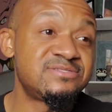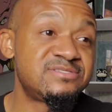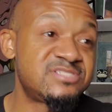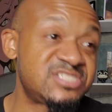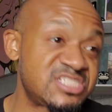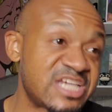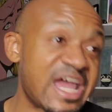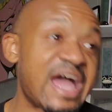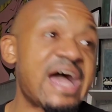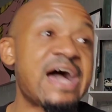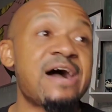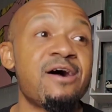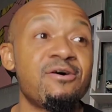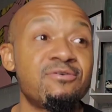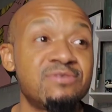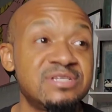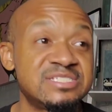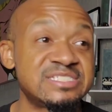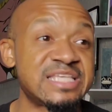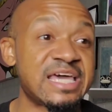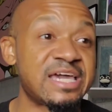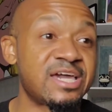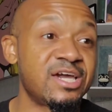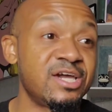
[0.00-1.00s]
child
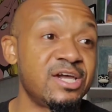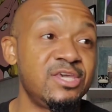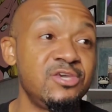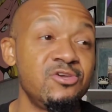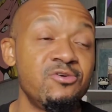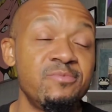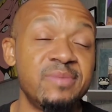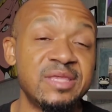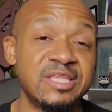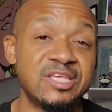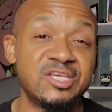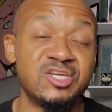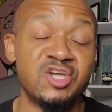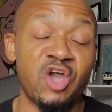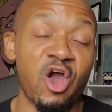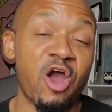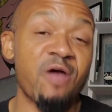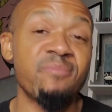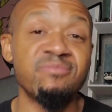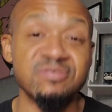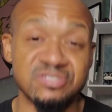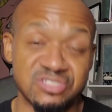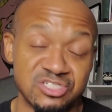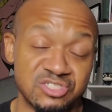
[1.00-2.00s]
is like a human
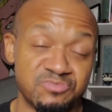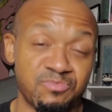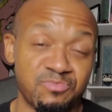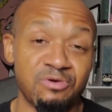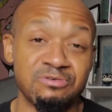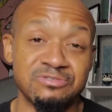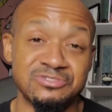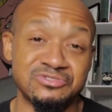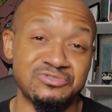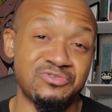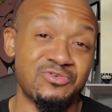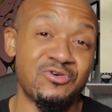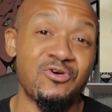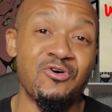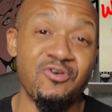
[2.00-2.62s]
garbage disposal